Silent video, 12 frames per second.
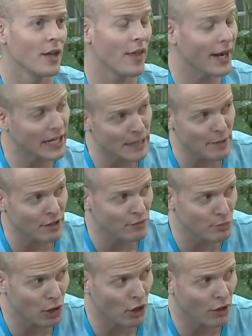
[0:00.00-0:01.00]
and that came out of
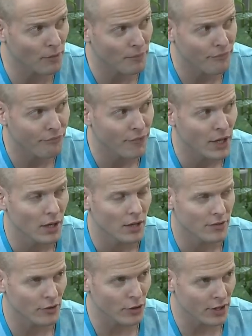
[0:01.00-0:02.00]
a blog.
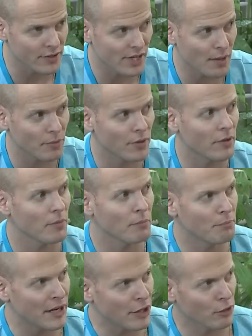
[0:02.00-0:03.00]
It's a good example.
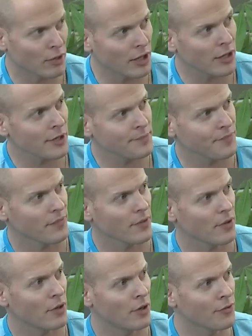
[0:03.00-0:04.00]
Bakerella,
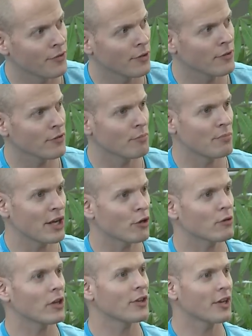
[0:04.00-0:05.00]
also, so
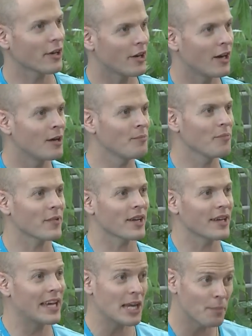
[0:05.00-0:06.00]
bakerella.com,
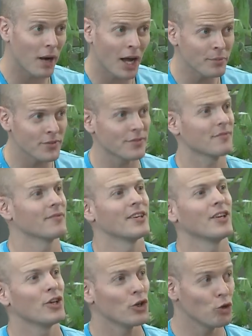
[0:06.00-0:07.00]
like cake pops.
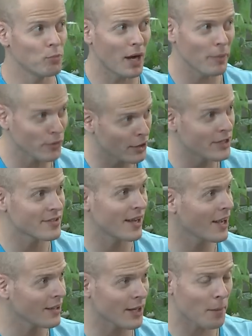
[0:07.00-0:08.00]
Who popularized
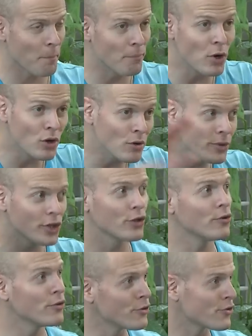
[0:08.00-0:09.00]
that? Like boom,
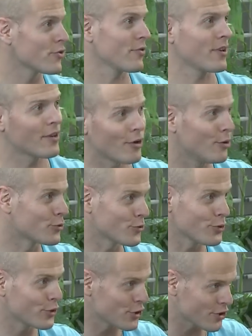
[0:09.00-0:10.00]
huge, like
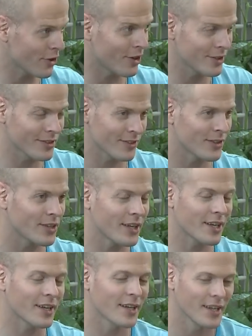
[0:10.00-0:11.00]
cultural gestalt or.
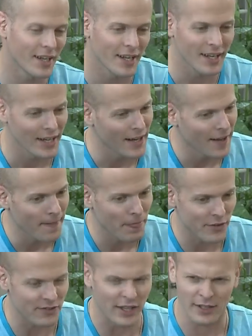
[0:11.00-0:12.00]
Uh,
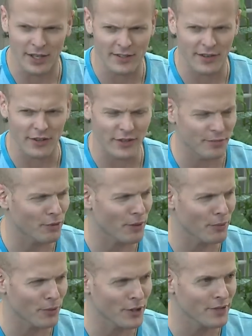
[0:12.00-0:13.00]
zeitgeist, I think is the
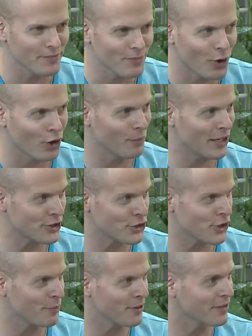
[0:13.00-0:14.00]
proper word, All my
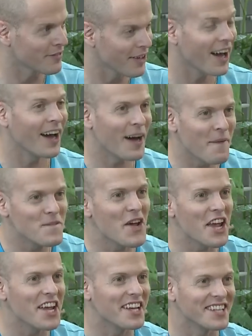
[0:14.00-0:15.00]
German, um,
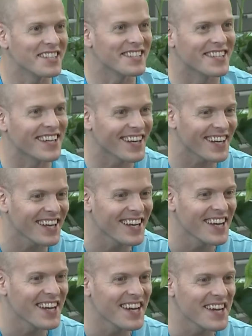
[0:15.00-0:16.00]
is uh,
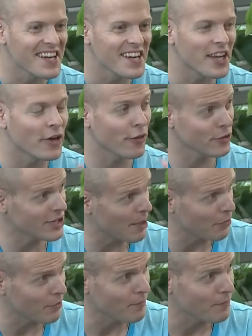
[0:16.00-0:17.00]
another
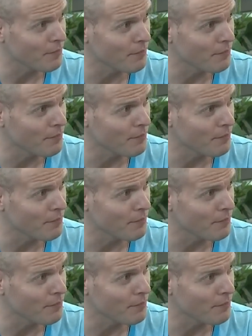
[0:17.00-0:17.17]
example,